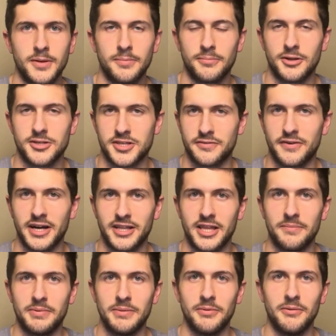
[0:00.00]
Plus the fact
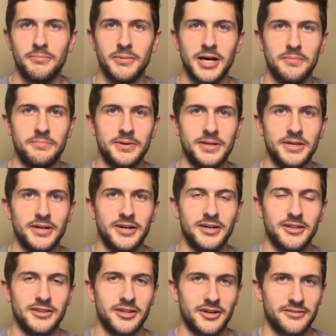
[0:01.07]
that people might be
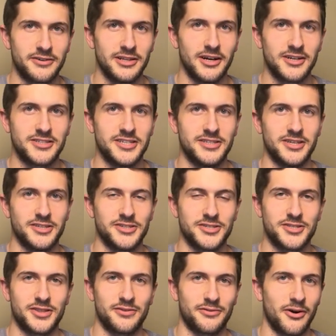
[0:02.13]
a little reluctant to
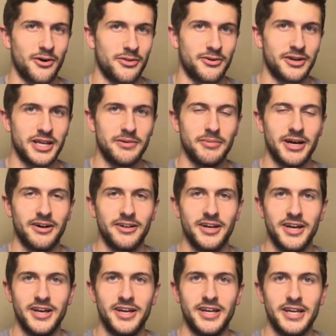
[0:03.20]
just throw their email
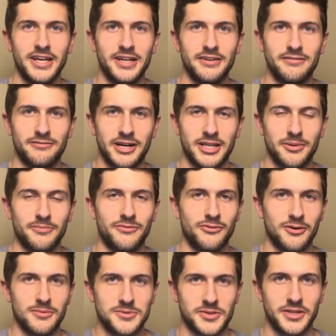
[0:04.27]
in random
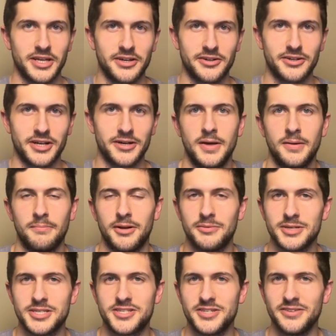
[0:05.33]
forms on the internet. But it
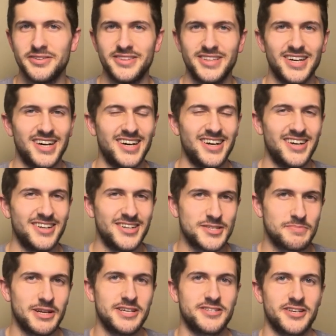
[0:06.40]
was still not
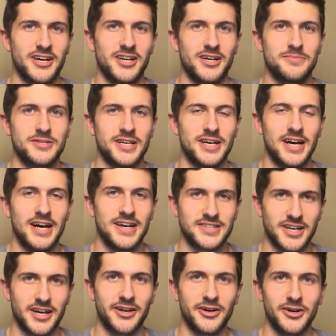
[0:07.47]
as many signups as
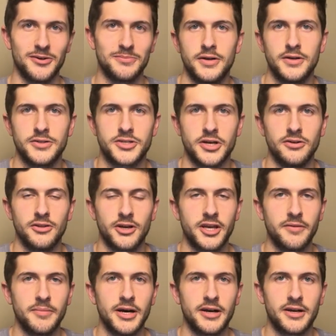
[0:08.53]
I'd hoped. So
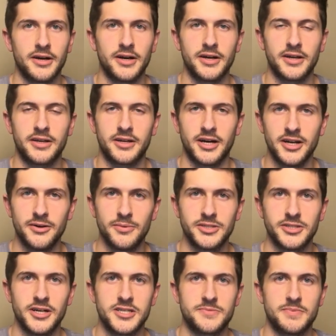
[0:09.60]
looking back, I kind of
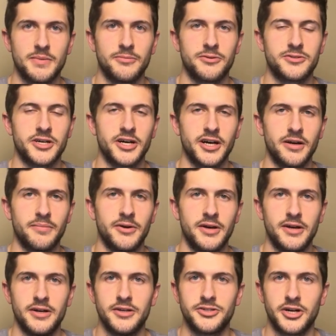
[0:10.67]
wish I had spent more time
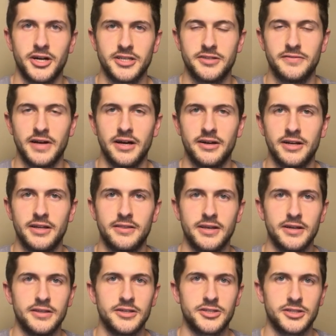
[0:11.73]
trying to validate
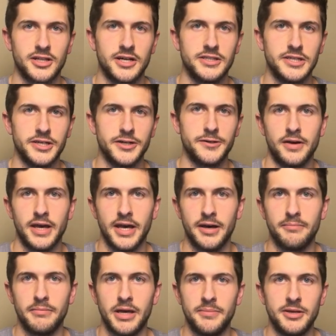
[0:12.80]
the initial idea
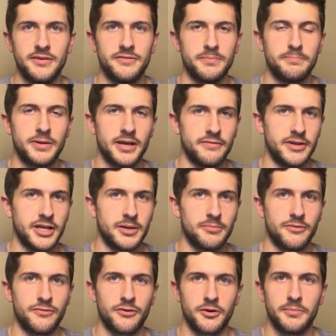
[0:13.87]
and maybe even pivoting
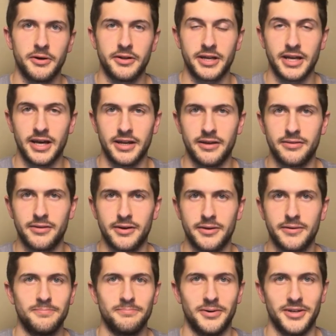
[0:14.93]
before building
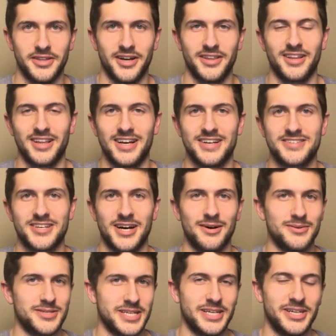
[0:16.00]
anything. But nonetheless, I
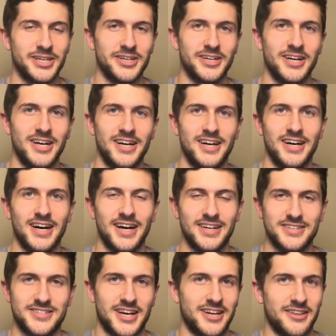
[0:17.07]
was eager. I
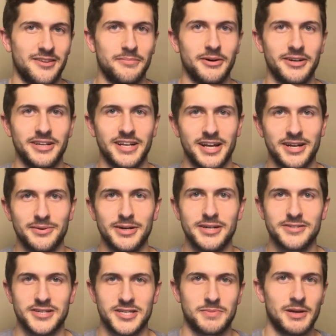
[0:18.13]
decided to build it
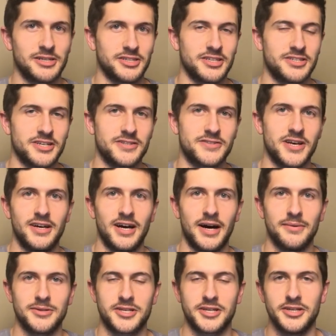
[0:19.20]
anyways, especially since
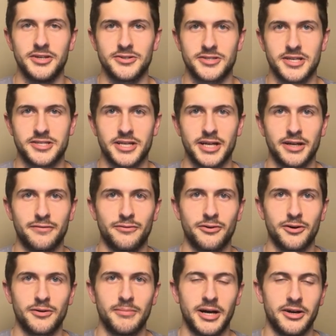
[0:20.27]
I was going to use this thing
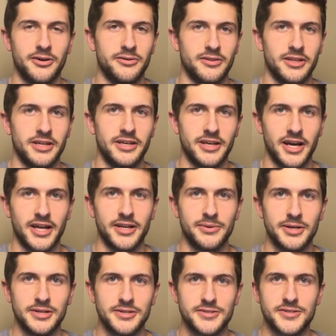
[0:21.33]
for my own league
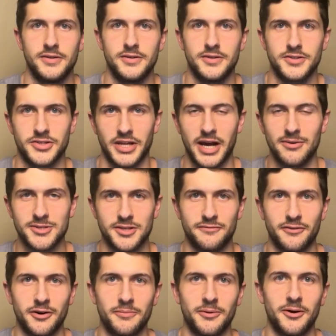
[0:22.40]
anyways. So now was the
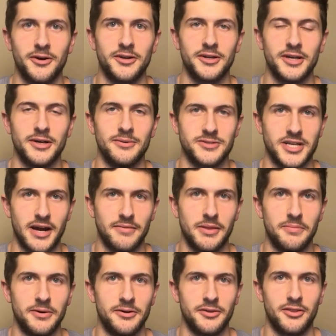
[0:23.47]
fun part. It was time to
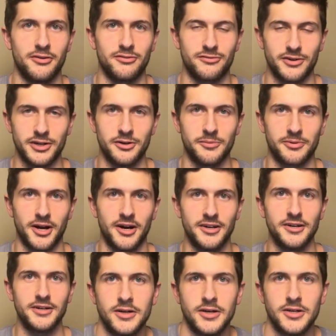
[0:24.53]
build the real
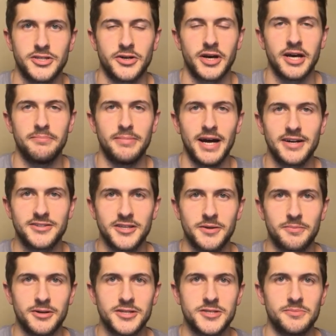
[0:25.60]
product. So again, back to the
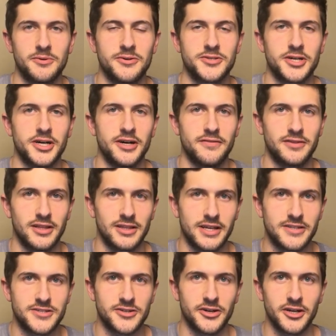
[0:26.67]
principles of the
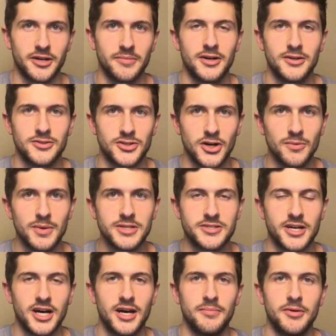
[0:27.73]
lean startup. Don't waste
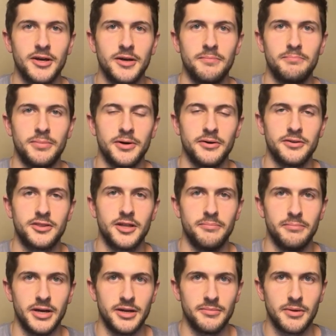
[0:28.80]
time, build the
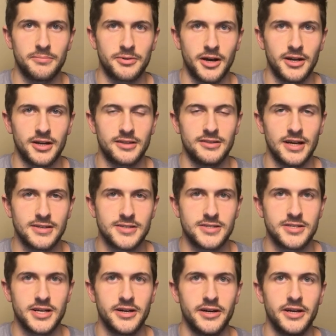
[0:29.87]
minimum product
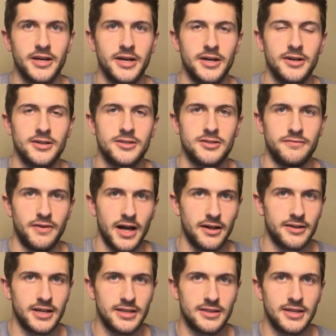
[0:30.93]
necessary to
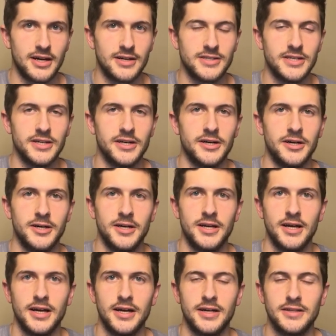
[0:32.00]
validate the idea
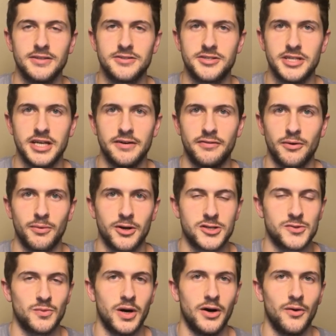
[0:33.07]
and see if it
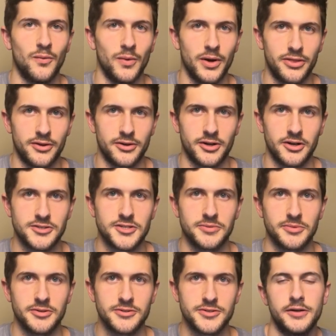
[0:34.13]
works well with your
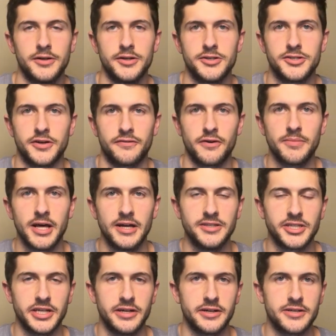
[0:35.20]
customers. So from the
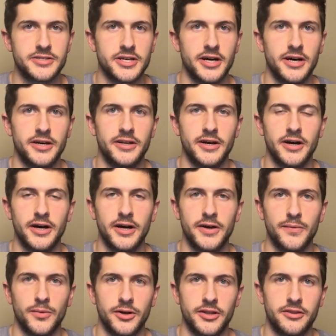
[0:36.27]
engineering side, I
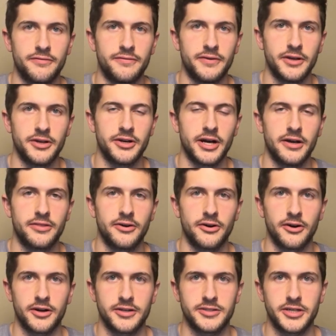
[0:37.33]
wanted to figure out the
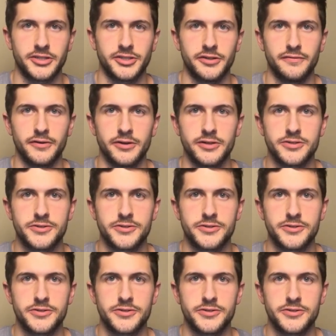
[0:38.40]
architecture first.